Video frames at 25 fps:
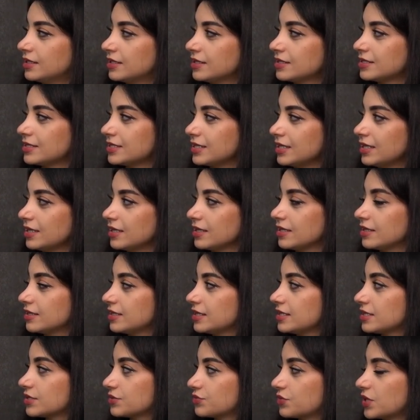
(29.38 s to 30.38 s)
See
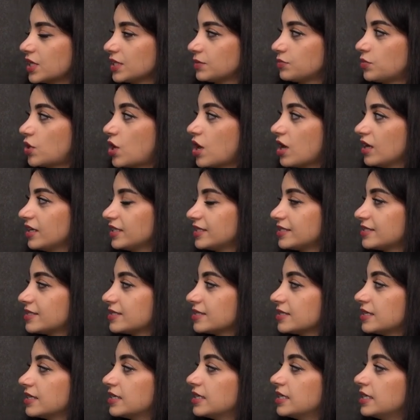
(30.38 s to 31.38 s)
these red parts?
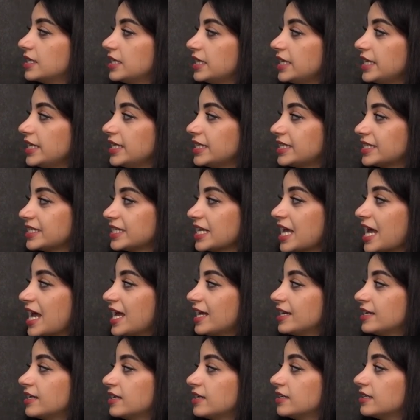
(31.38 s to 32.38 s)
It
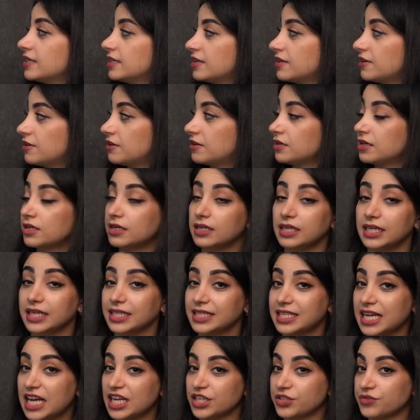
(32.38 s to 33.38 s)
can
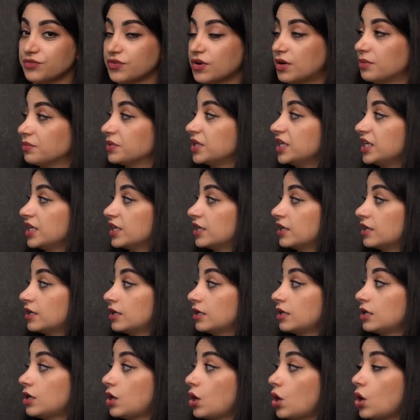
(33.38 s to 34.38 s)
attach from here,
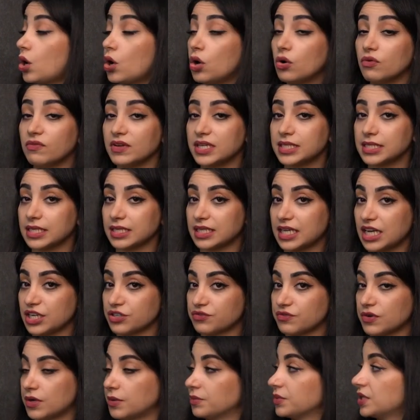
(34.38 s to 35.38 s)
always attach
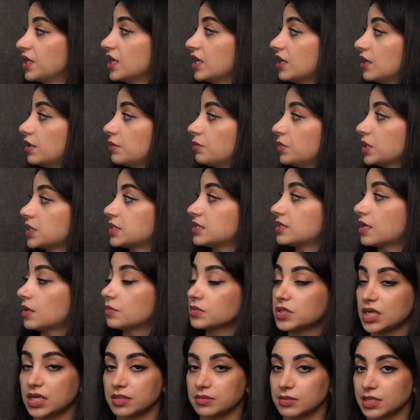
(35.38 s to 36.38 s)
from here, but
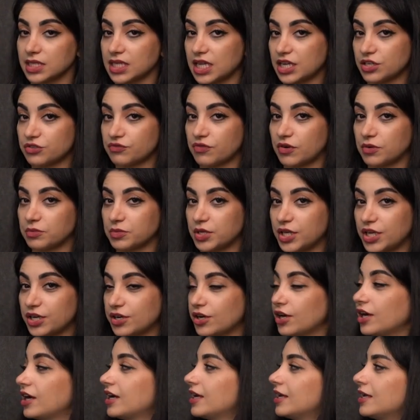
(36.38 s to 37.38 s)
sometimes attach from
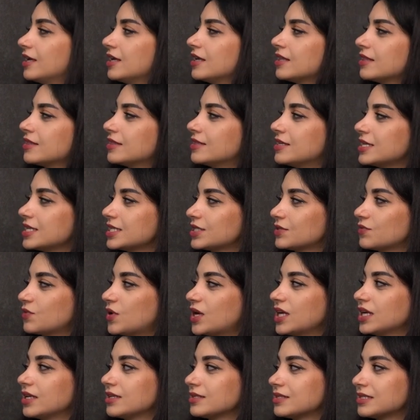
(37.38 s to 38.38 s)
here. This
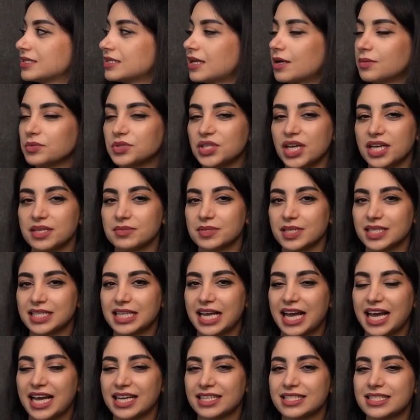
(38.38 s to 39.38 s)
one sometimes
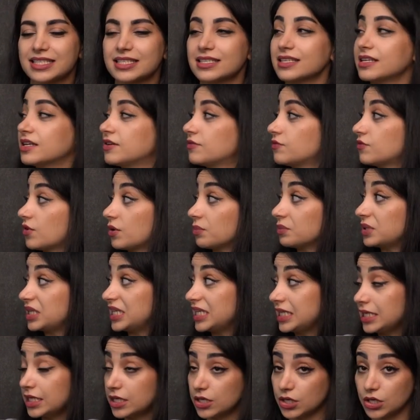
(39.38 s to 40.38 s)
attaches from
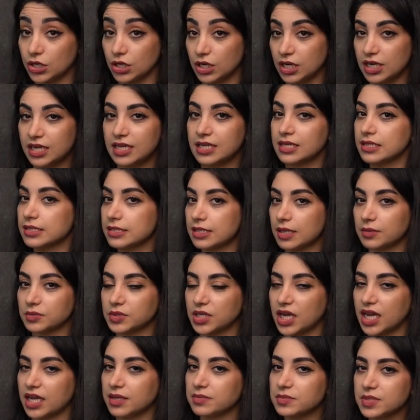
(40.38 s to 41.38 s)
here,
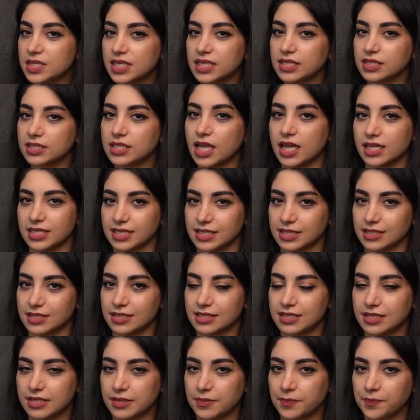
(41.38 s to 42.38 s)
sometimes
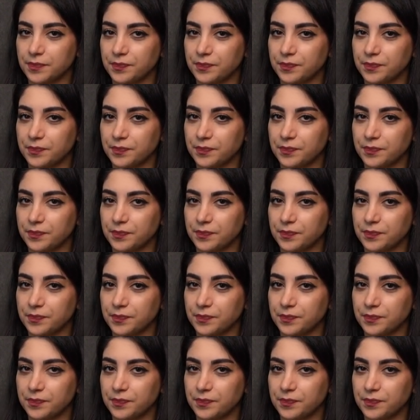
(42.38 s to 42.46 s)
doesn't.